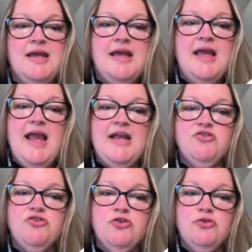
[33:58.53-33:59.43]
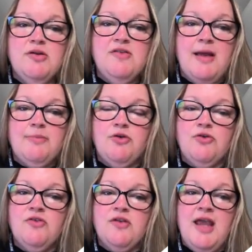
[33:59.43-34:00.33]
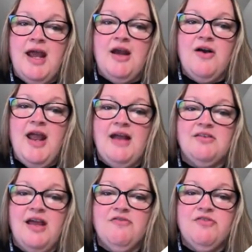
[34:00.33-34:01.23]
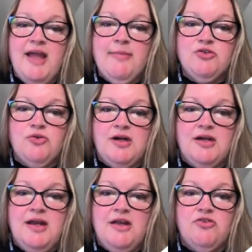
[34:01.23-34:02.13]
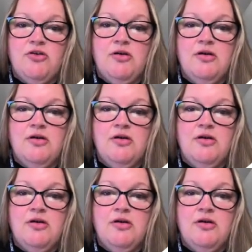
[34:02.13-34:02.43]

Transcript: H2 receptors, again, are anti-inflammatory in nature